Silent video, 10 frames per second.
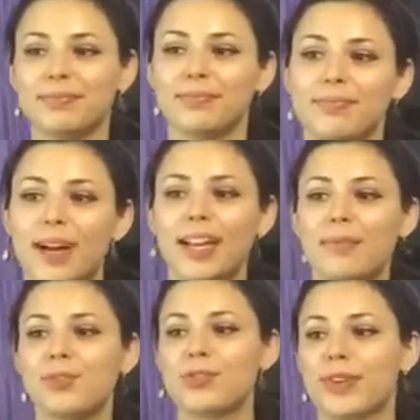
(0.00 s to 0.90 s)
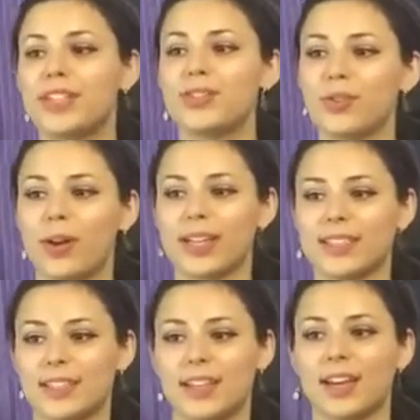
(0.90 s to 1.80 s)
my name is Rachel Quest,
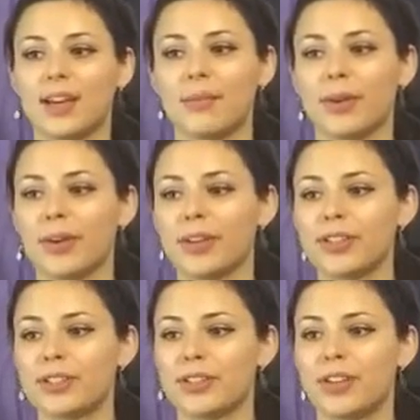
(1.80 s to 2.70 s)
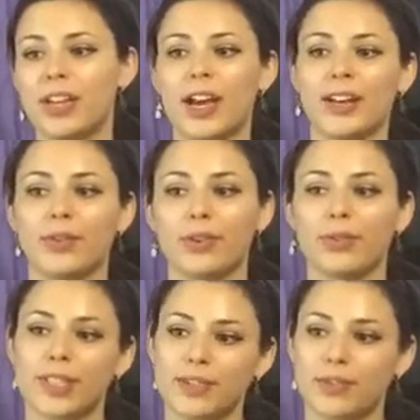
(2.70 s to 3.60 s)
and I am a current student at
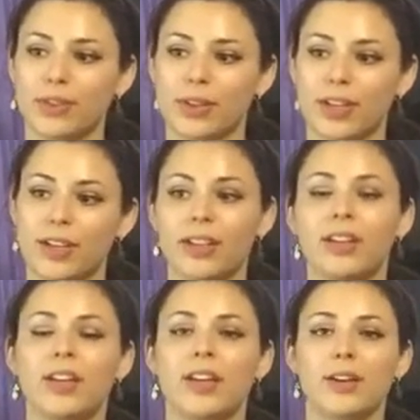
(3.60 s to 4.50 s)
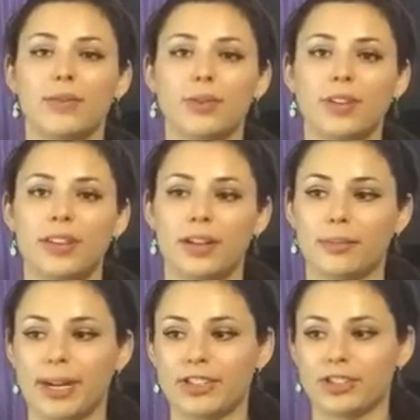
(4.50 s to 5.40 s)
Northwest Florida, enrolled in their
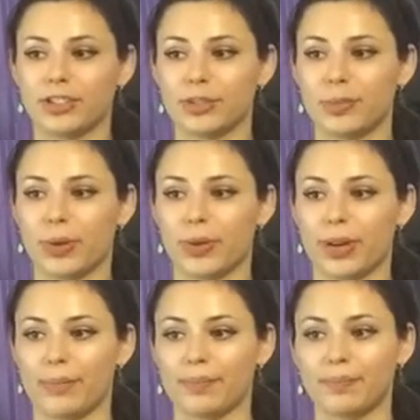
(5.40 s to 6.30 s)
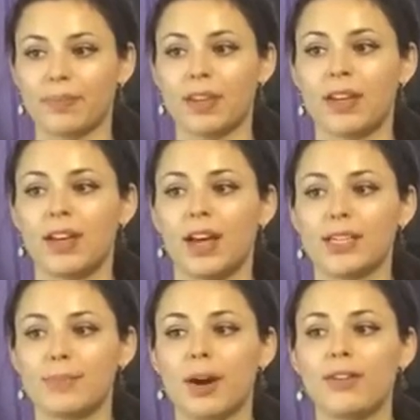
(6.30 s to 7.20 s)
bachelor's program.
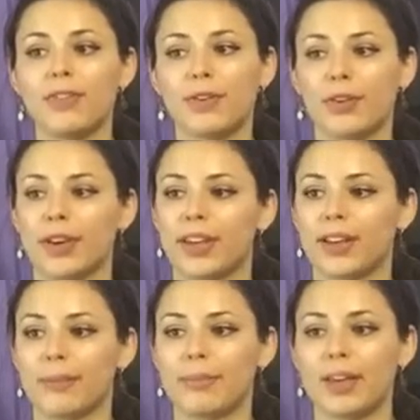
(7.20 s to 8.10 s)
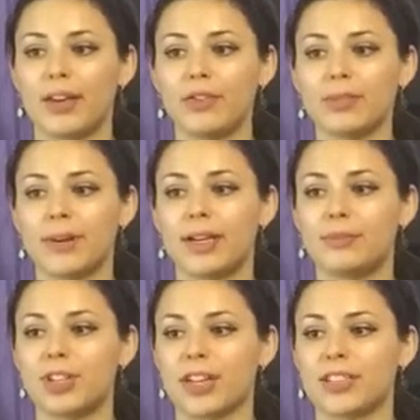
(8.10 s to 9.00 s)
As part of the curriculum, it was my
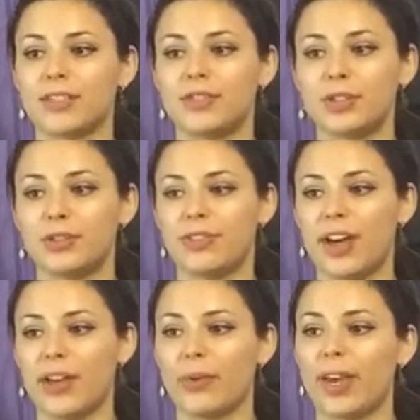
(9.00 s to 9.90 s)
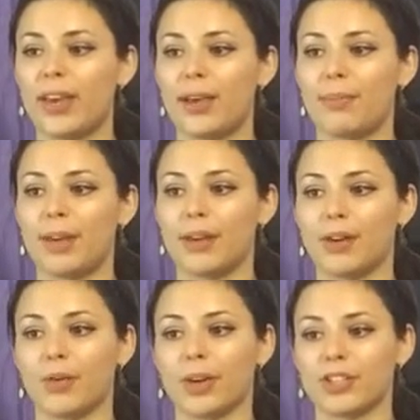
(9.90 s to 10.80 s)
objective to evaluate a PICO
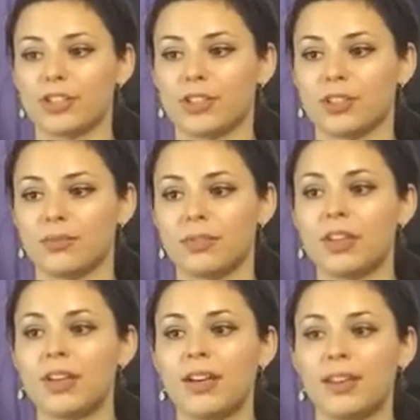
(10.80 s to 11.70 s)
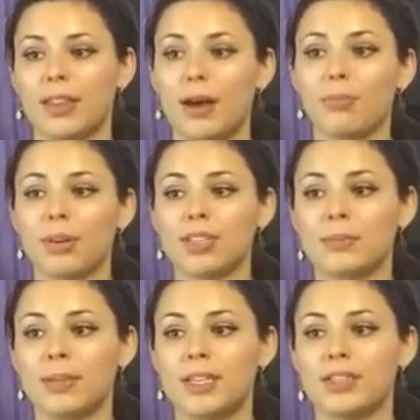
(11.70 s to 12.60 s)
question. That brings
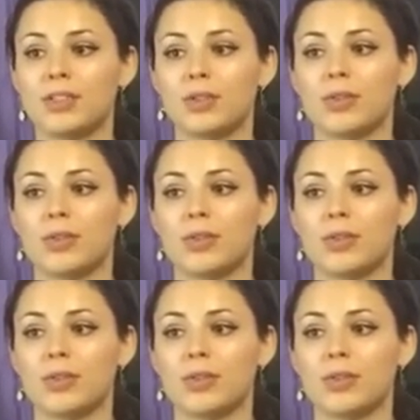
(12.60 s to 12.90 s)
me to